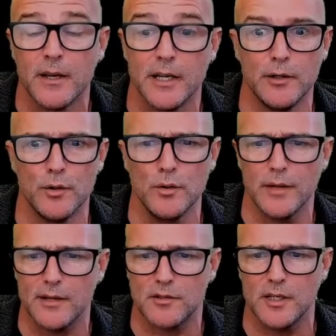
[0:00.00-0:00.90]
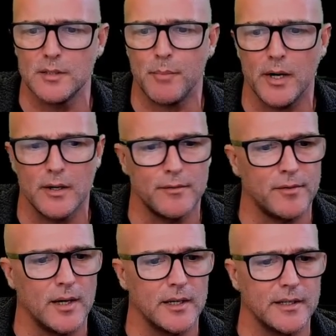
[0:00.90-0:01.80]
Anywho, that said,
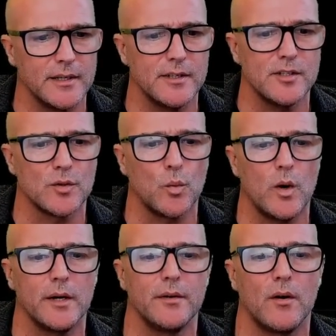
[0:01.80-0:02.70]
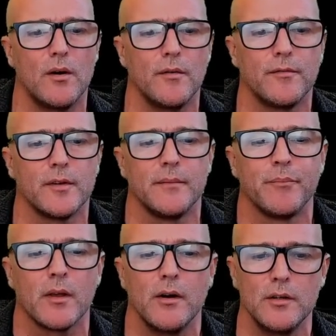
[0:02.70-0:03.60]
biophyla is one of
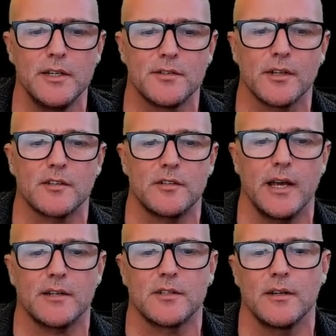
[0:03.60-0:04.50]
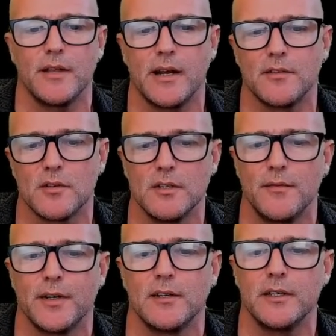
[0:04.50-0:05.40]
only six taxa that are
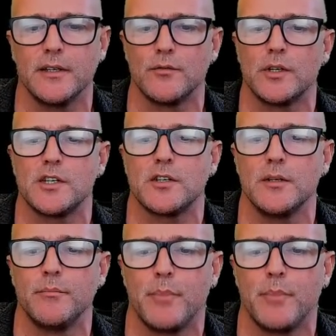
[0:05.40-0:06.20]
significantly enriched in